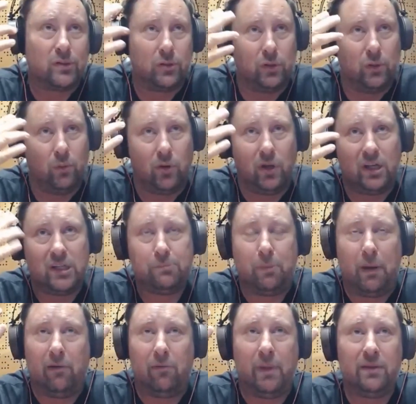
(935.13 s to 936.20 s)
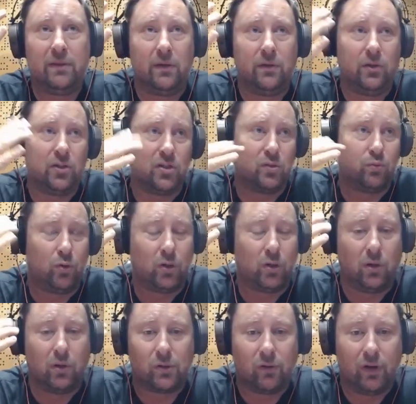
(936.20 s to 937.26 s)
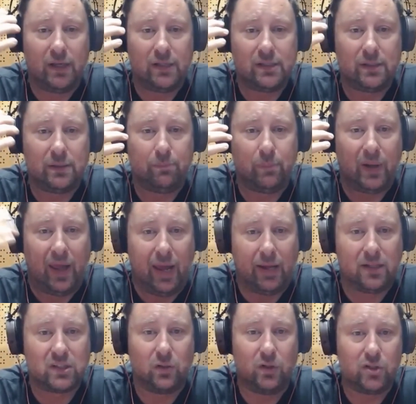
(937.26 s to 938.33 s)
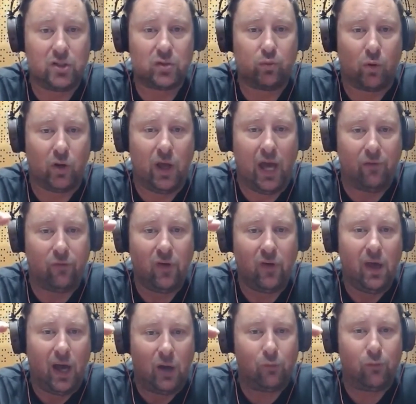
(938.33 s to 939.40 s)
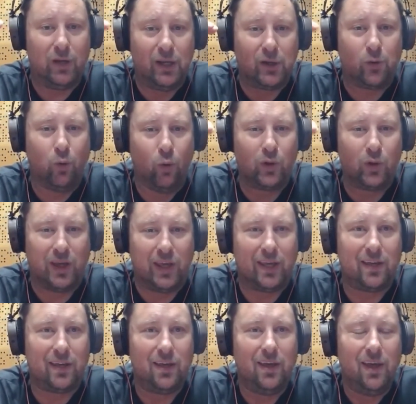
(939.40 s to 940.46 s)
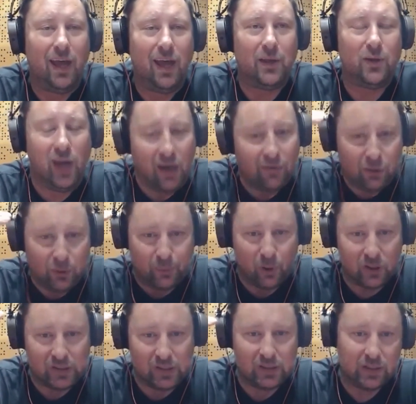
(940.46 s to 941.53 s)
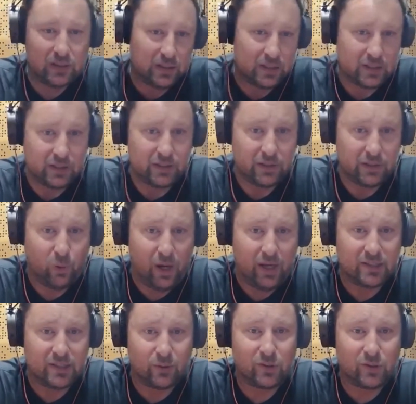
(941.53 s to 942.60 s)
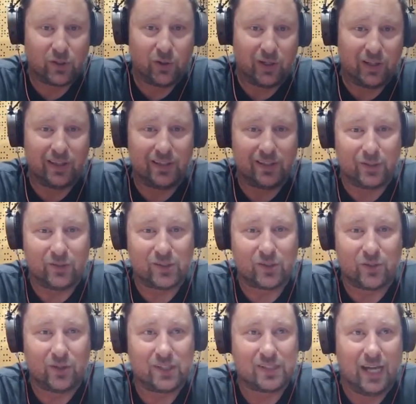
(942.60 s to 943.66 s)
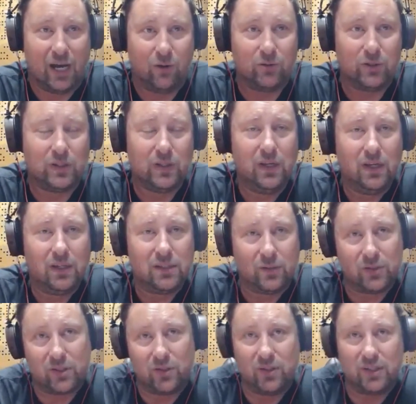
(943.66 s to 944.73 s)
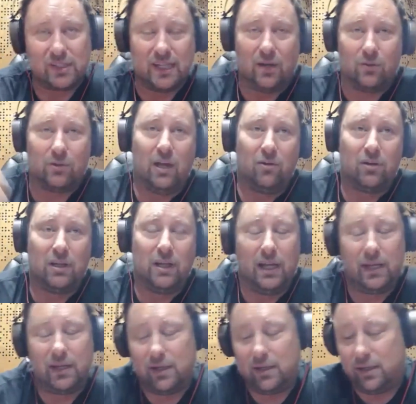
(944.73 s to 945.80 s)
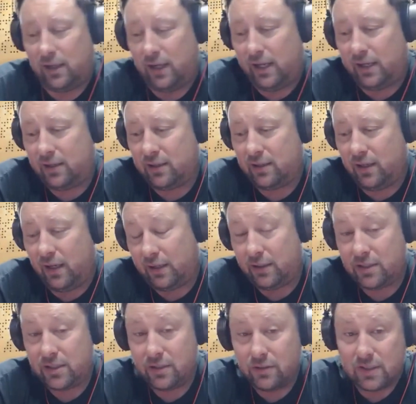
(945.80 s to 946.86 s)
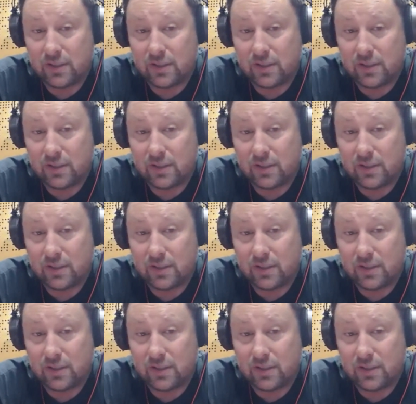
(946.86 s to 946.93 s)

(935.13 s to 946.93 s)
Do you want to experiment and you just want to go crazy bananas, or you just want to have a really cool kick and you have to process it a certain way so it's gonna sound like it should